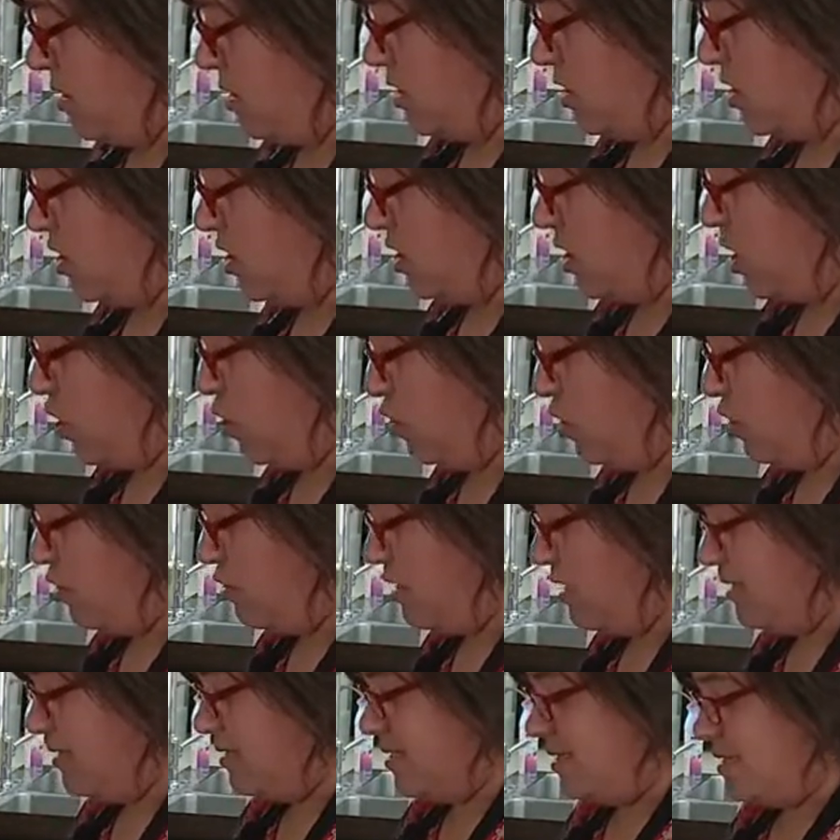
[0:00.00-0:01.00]
So your
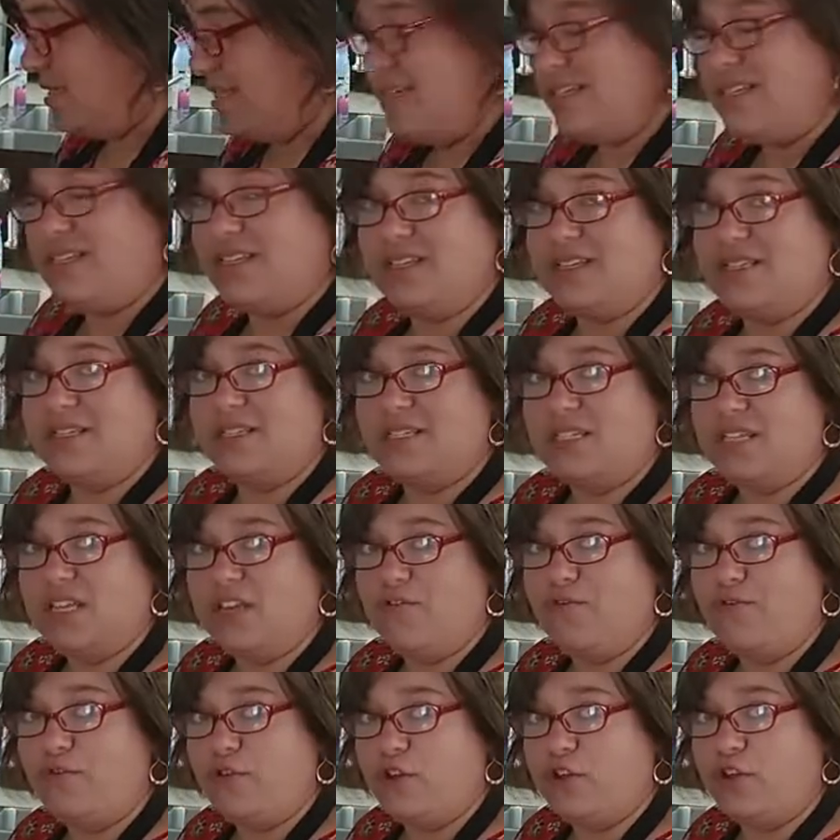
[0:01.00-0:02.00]

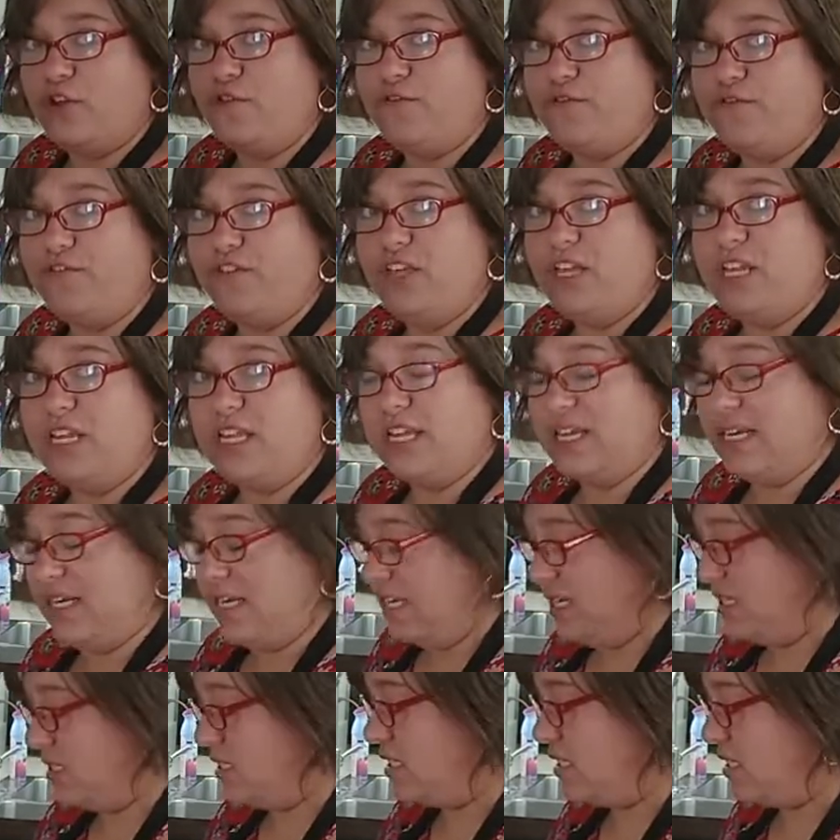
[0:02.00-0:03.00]
consistency for your filling
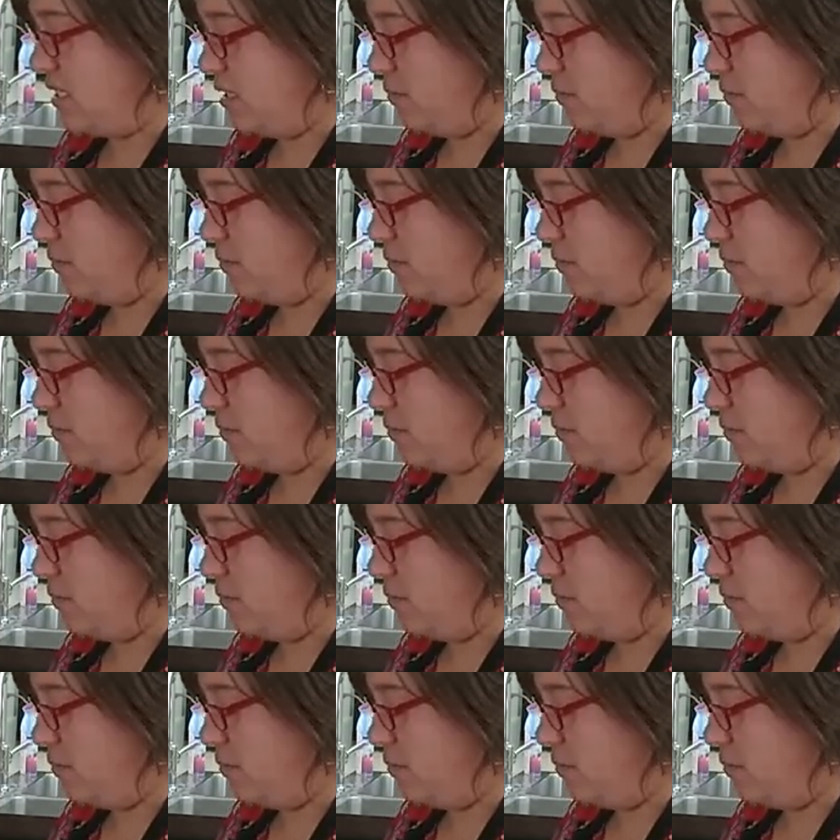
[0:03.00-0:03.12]
needs